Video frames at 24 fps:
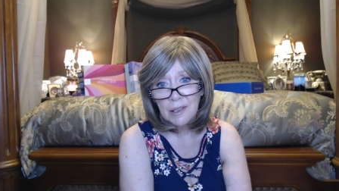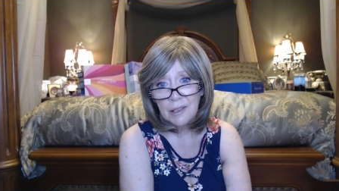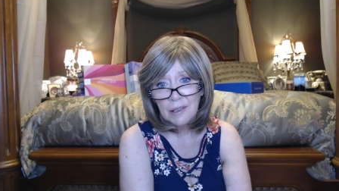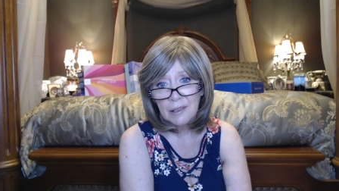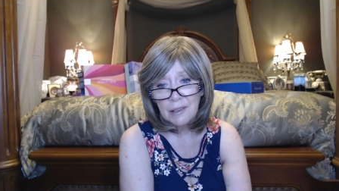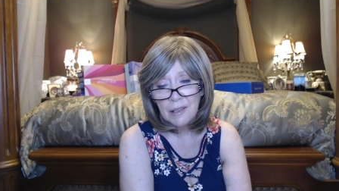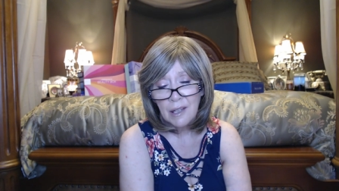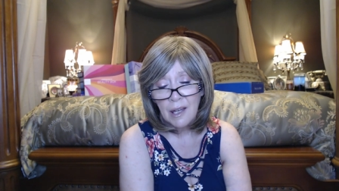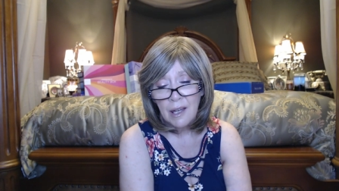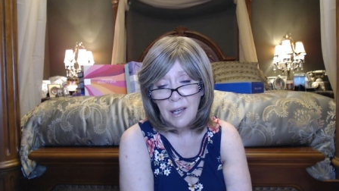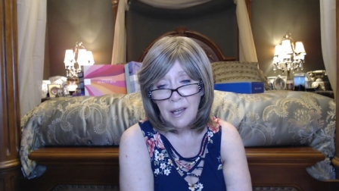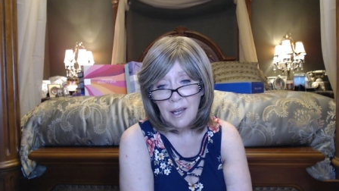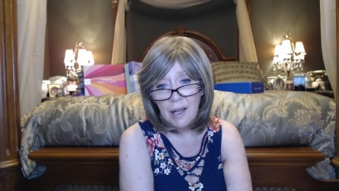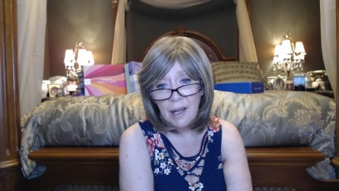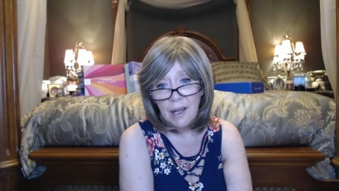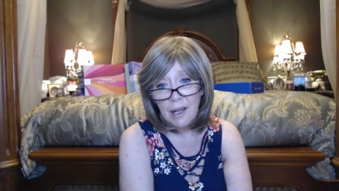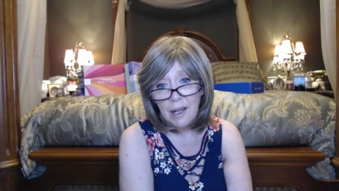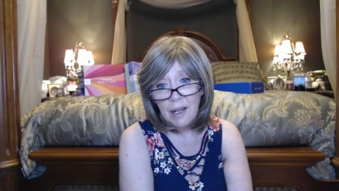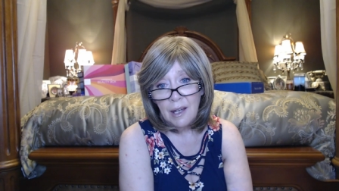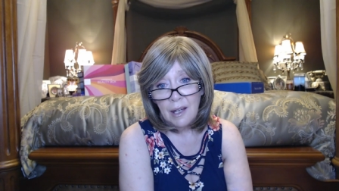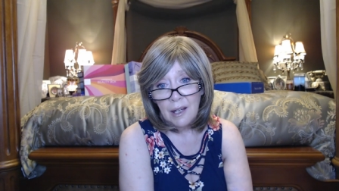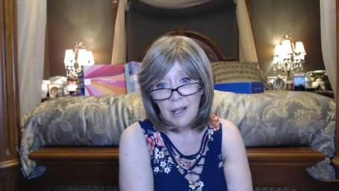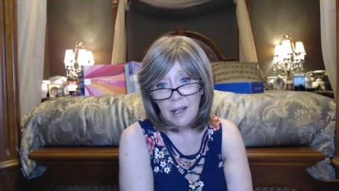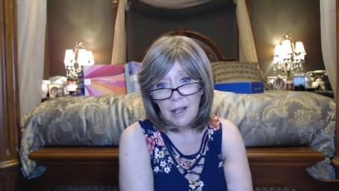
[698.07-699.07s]
to.
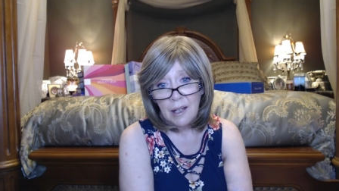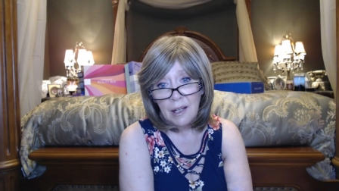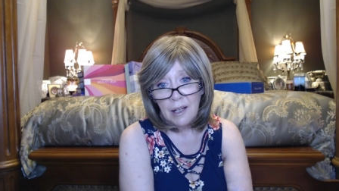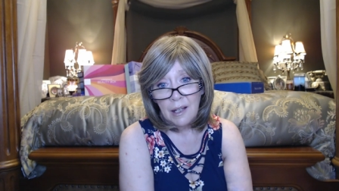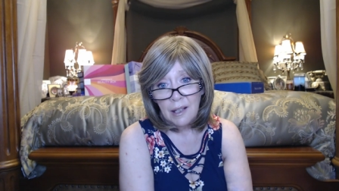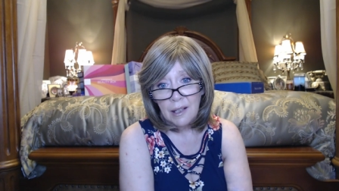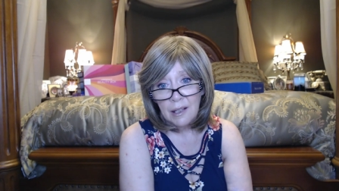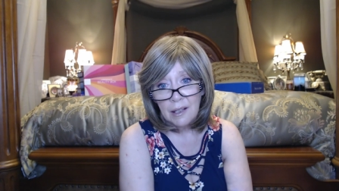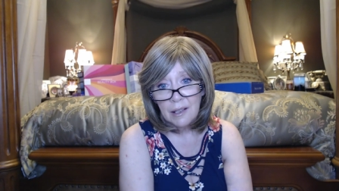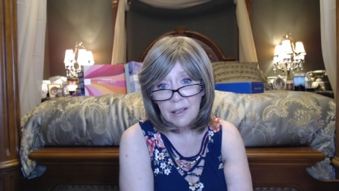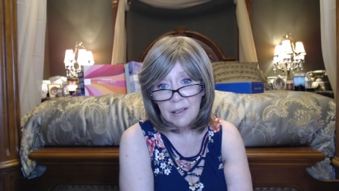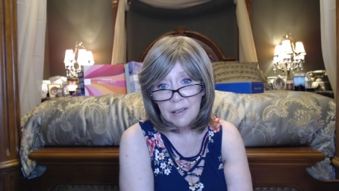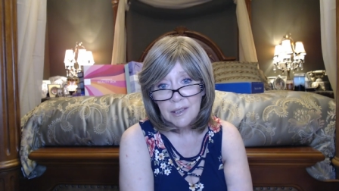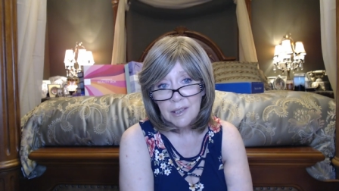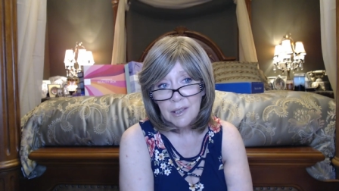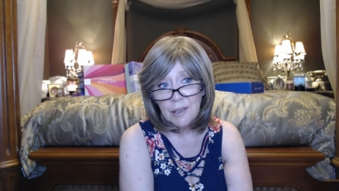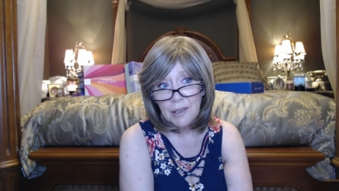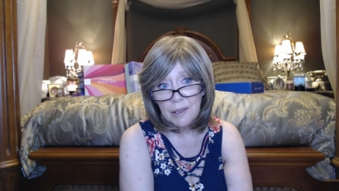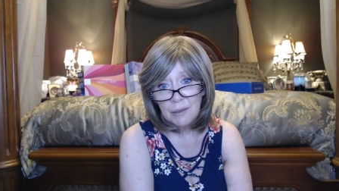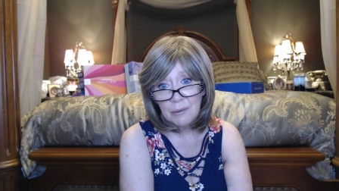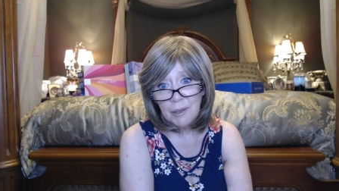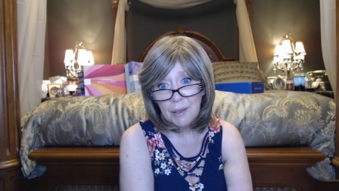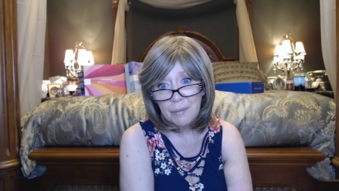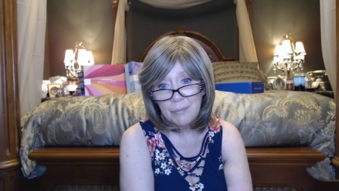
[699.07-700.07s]
So
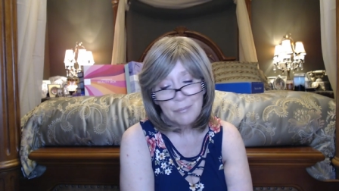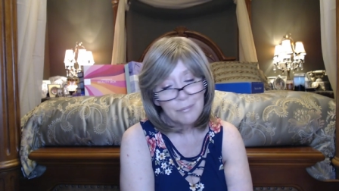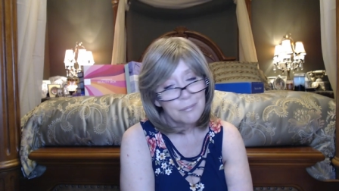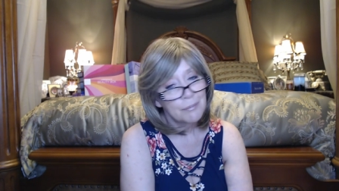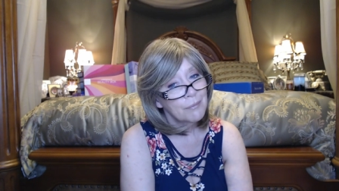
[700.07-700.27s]
anyway,